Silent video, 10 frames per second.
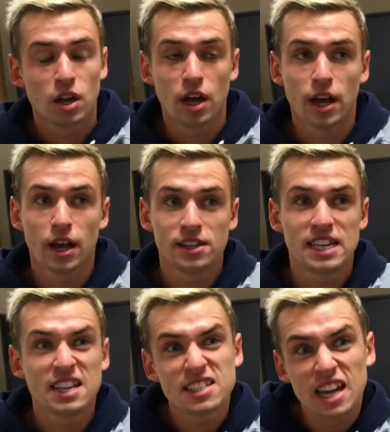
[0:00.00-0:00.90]

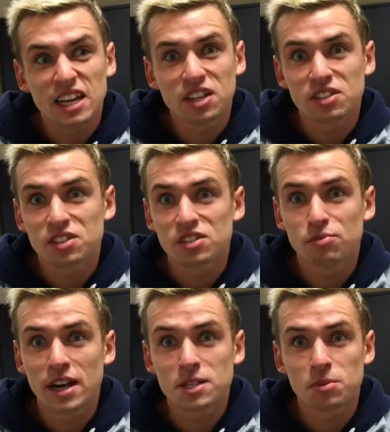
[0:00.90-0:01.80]
10 seconds
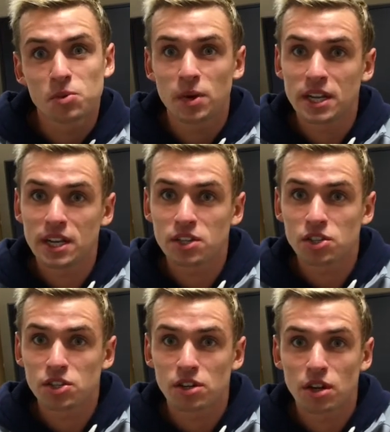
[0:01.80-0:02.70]
rest between
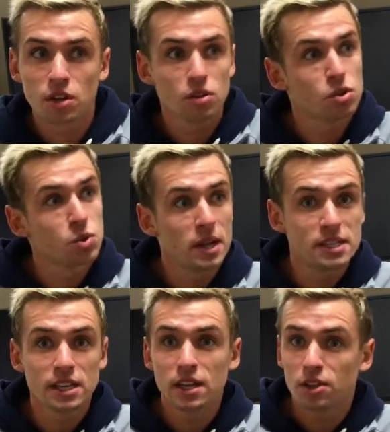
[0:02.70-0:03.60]
each
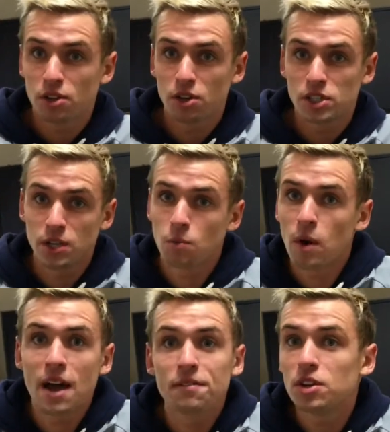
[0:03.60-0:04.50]
20, 30,
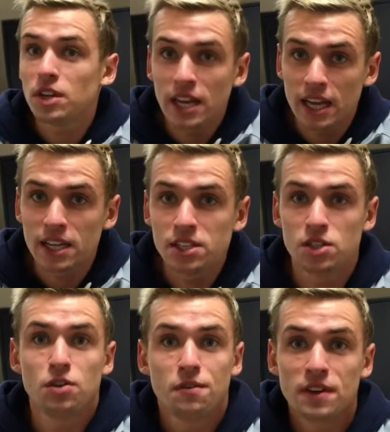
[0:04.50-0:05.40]
whatever you
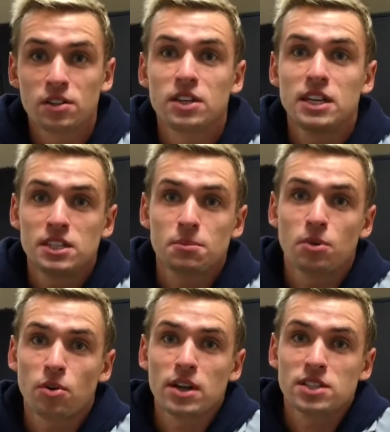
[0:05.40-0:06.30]
need, you feel you need to
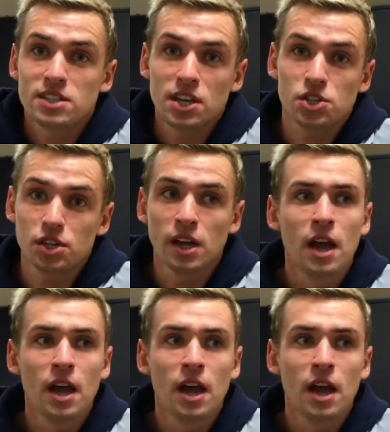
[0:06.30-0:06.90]
progress the session.